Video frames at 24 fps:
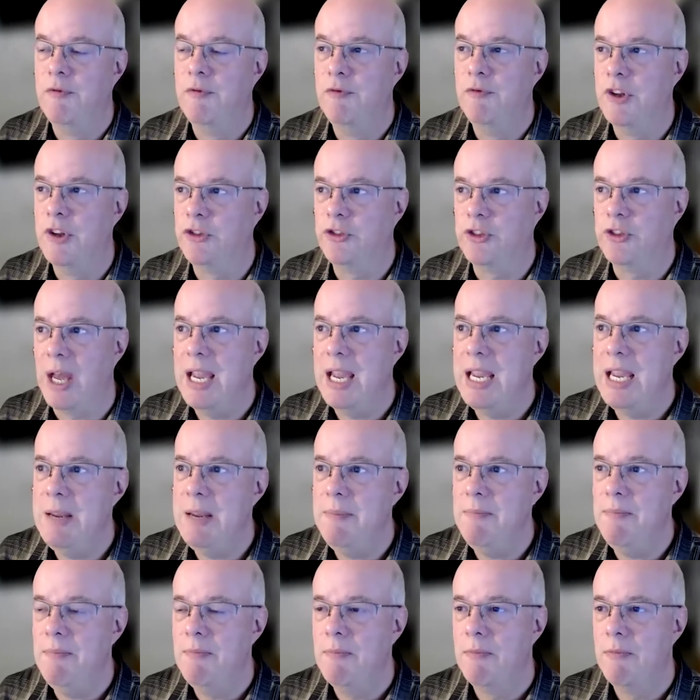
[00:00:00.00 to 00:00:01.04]

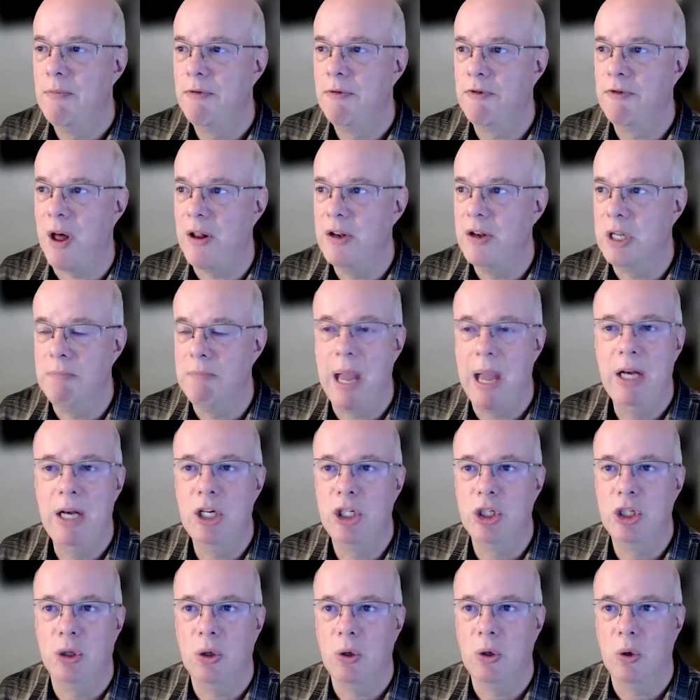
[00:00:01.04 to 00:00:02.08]
same
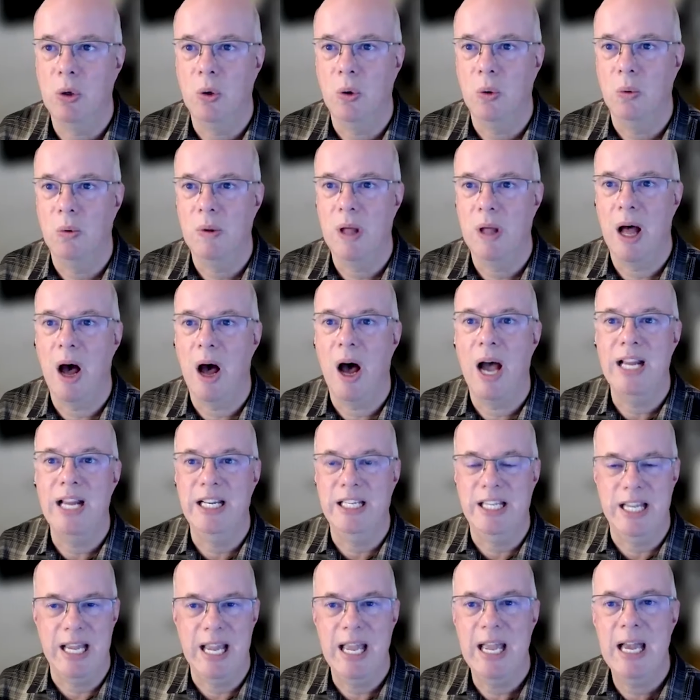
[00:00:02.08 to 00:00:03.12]
fundamental
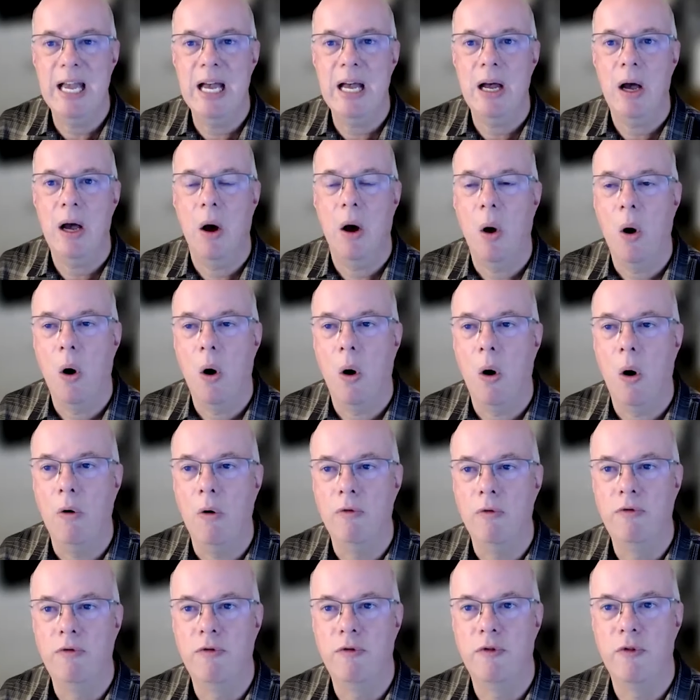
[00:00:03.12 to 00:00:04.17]
idea
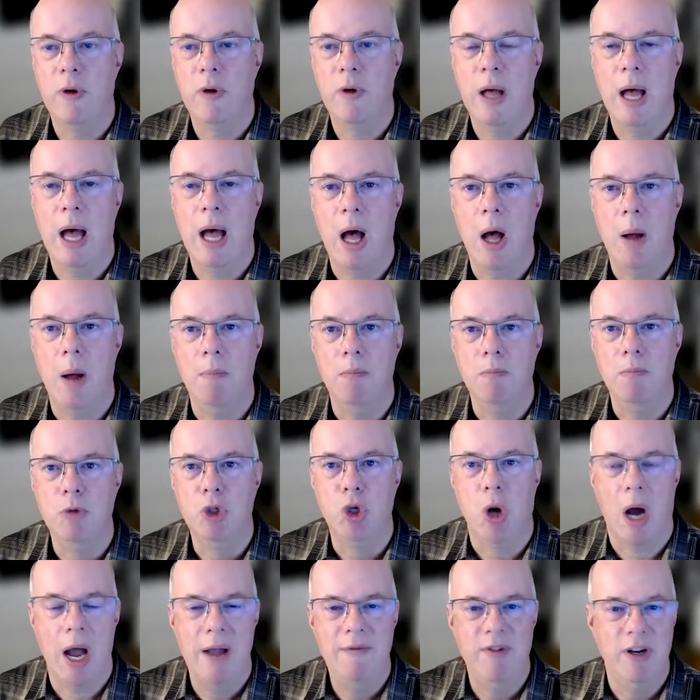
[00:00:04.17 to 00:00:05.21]
of
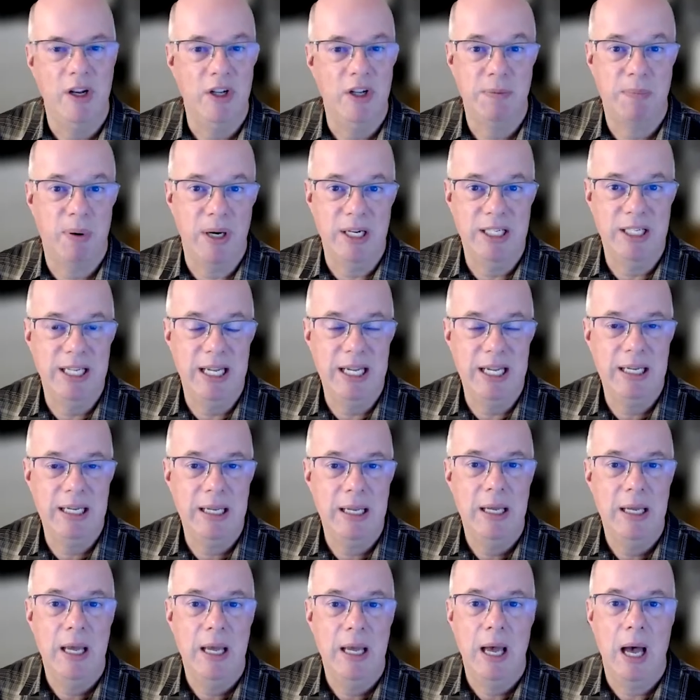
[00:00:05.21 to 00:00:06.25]
driverless printing
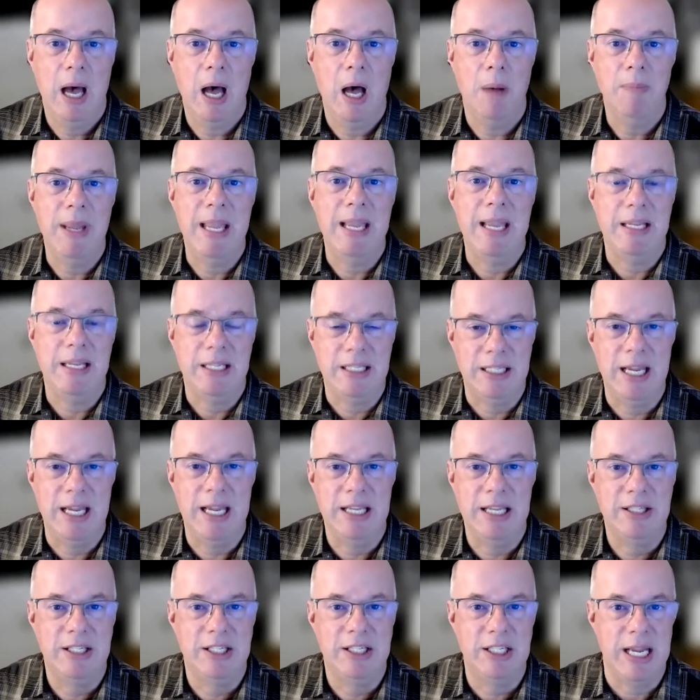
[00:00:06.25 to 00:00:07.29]

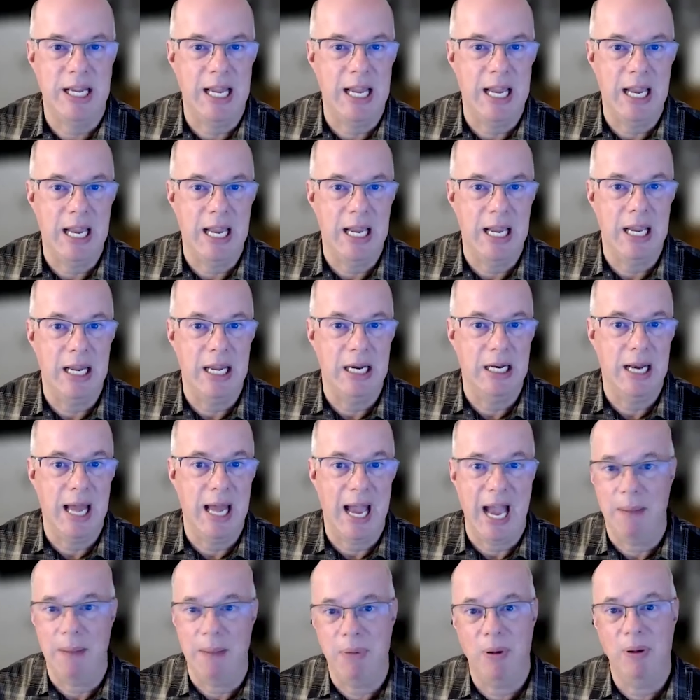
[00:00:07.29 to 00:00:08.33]
exists in
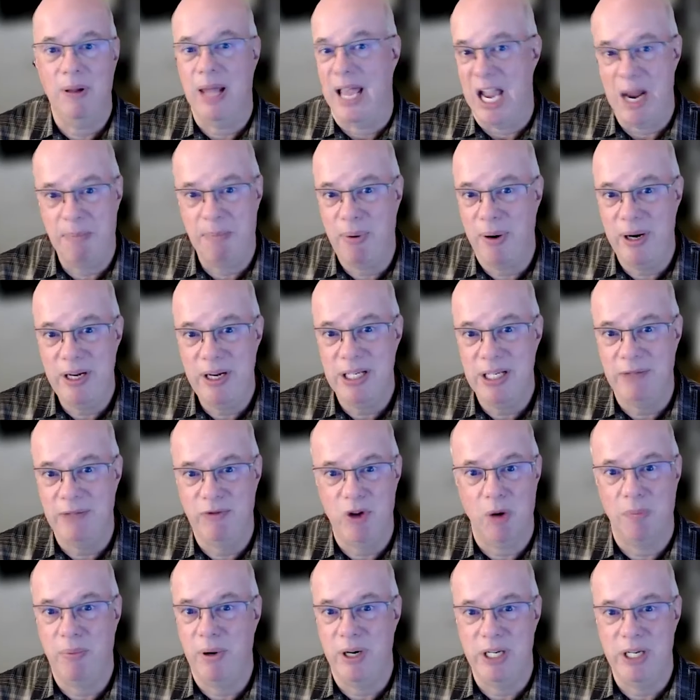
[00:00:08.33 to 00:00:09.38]
Apple AirPrint. If
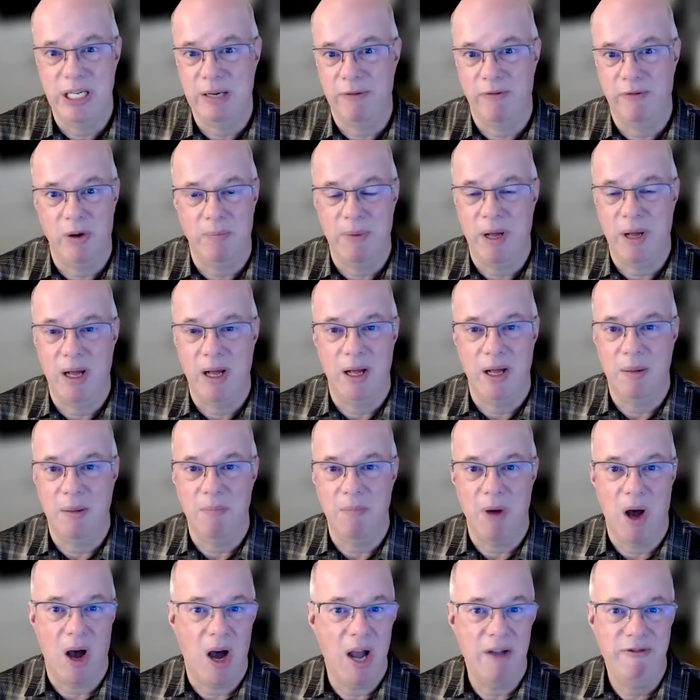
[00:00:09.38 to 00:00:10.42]
you're printing from an
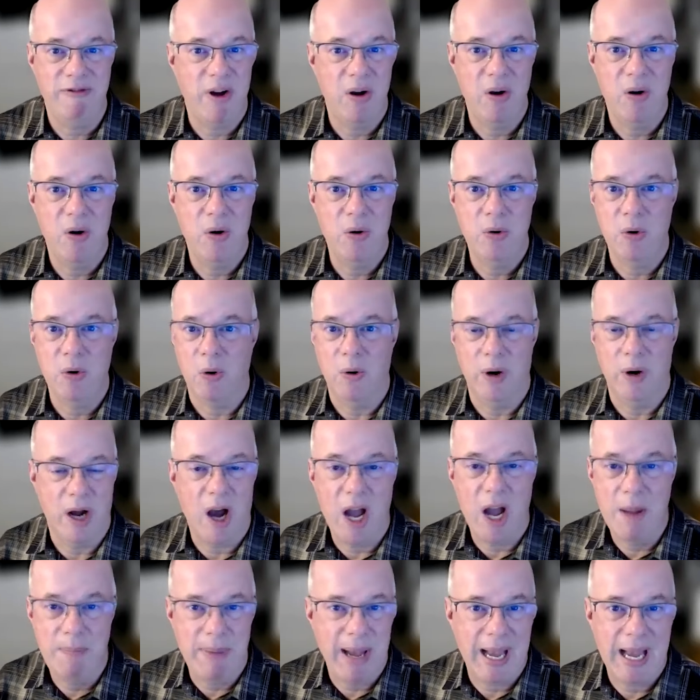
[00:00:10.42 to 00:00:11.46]
iPhone or an
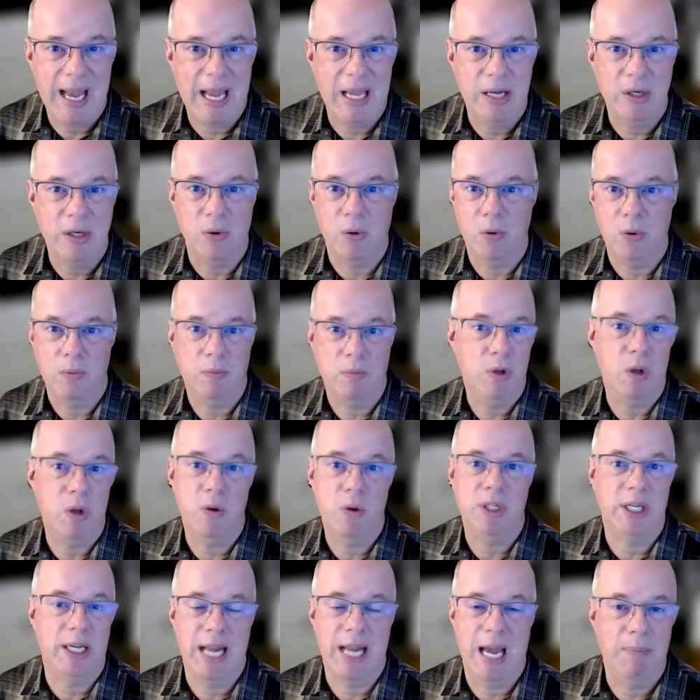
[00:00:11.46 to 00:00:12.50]
iPad or
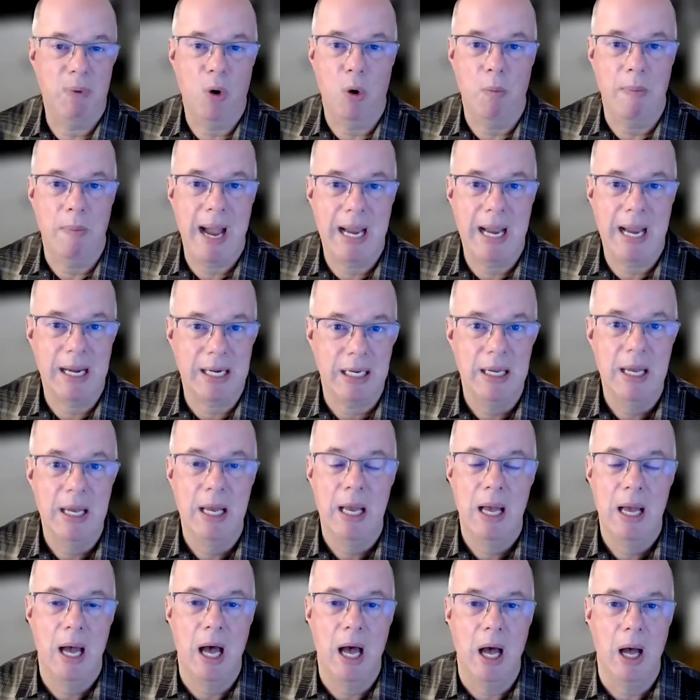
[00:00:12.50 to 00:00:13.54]
using an Apple Mac,
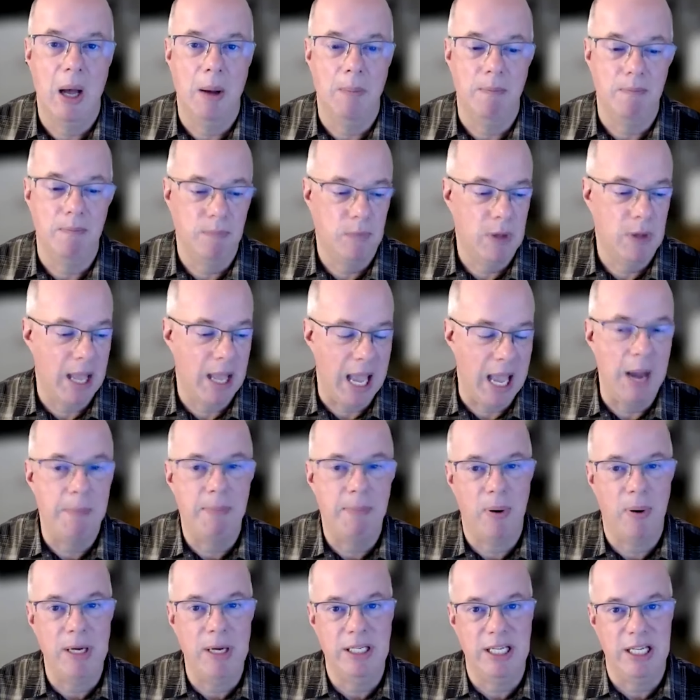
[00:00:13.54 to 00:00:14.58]

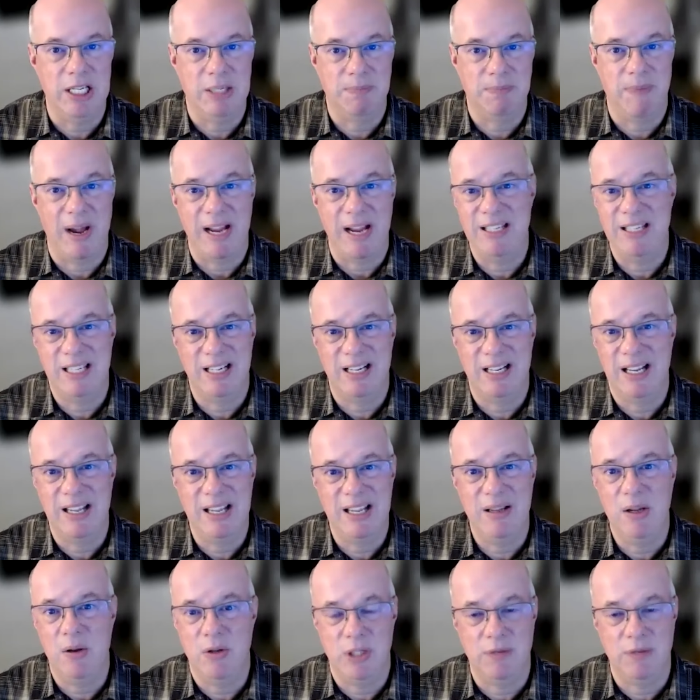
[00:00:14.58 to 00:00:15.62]
AirPrint is basically
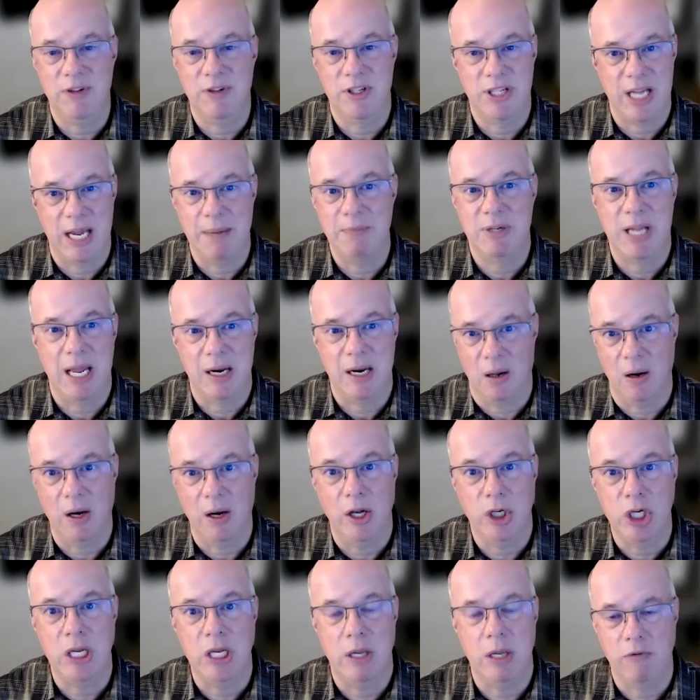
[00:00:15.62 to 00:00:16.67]
using the same
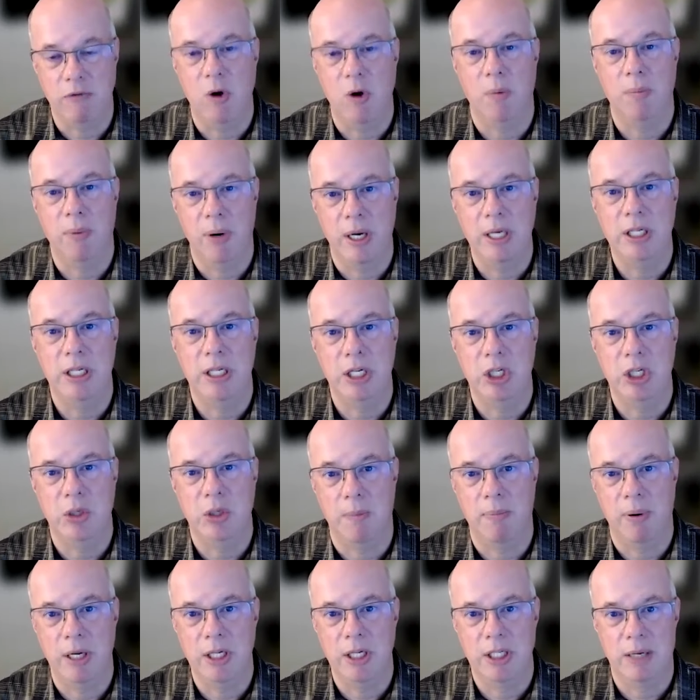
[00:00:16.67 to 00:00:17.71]
technology. If you're printing to a
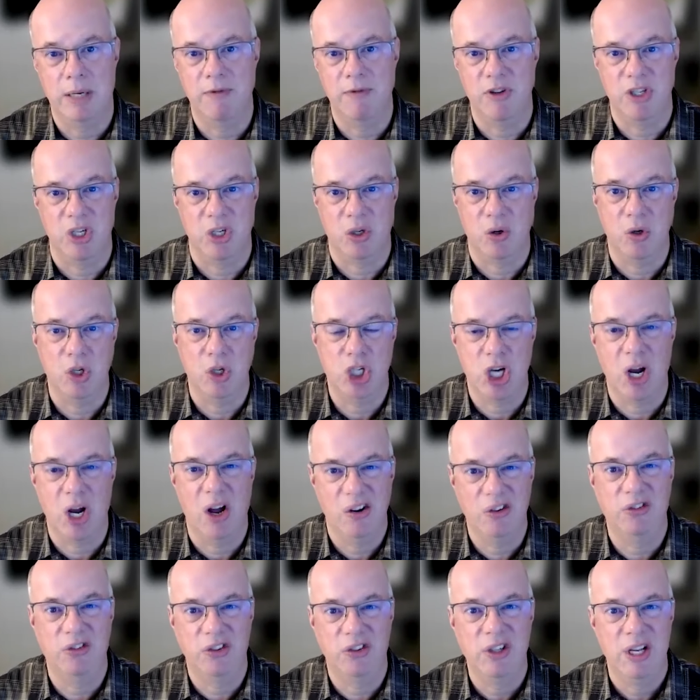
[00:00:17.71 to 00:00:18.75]
printer, there's a good
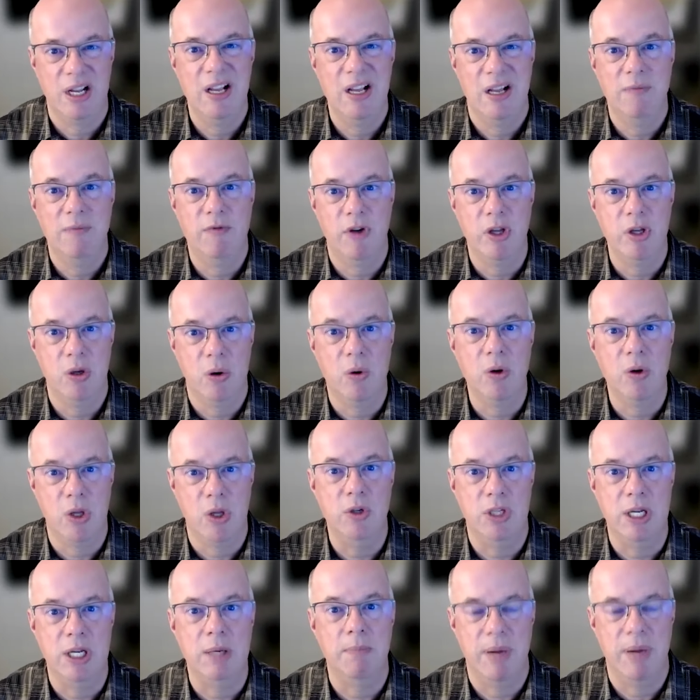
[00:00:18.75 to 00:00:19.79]
chance that you're
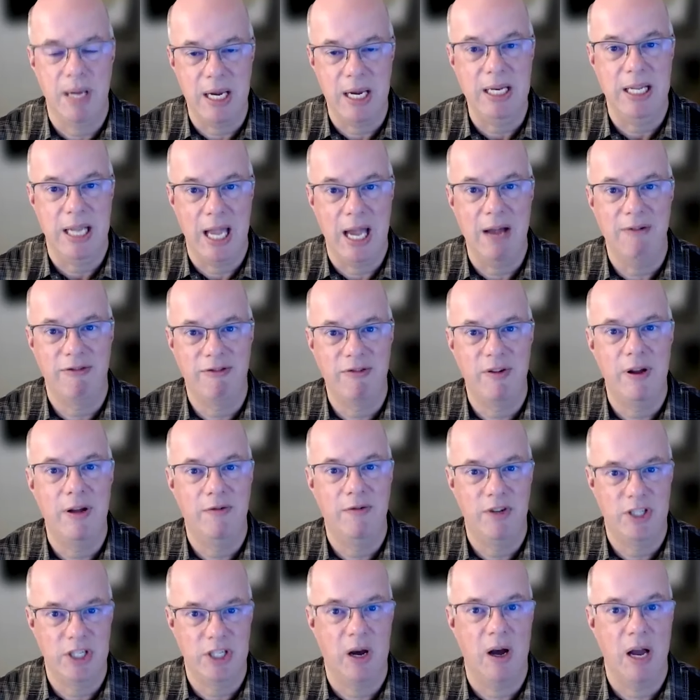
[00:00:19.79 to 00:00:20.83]
using PDF if
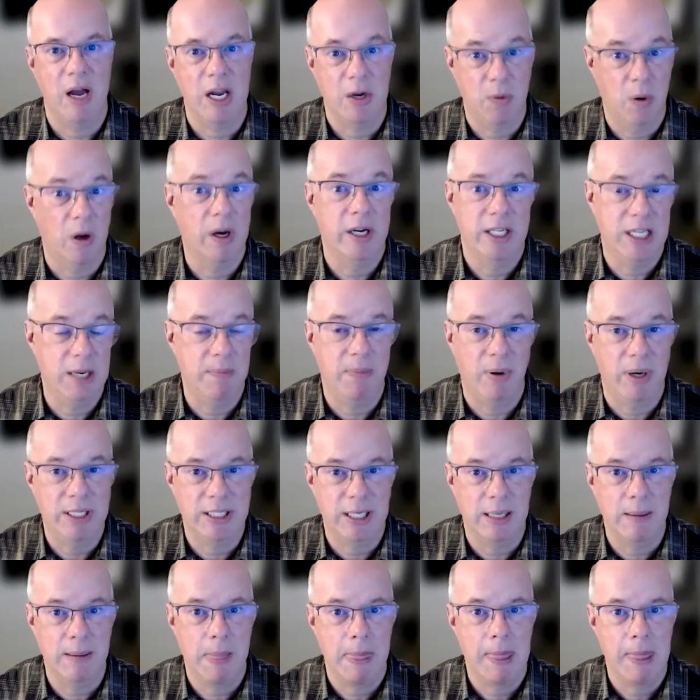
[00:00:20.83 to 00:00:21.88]
it's a high quality
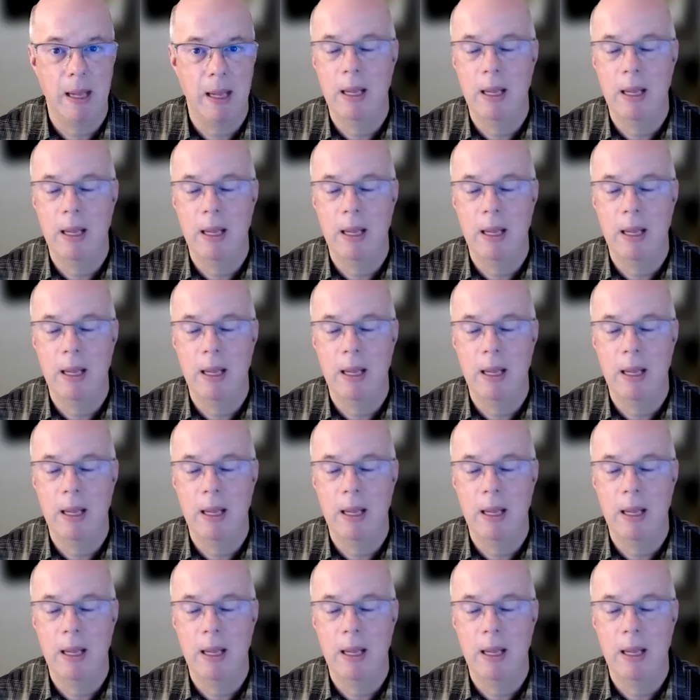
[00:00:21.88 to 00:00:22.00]
printer.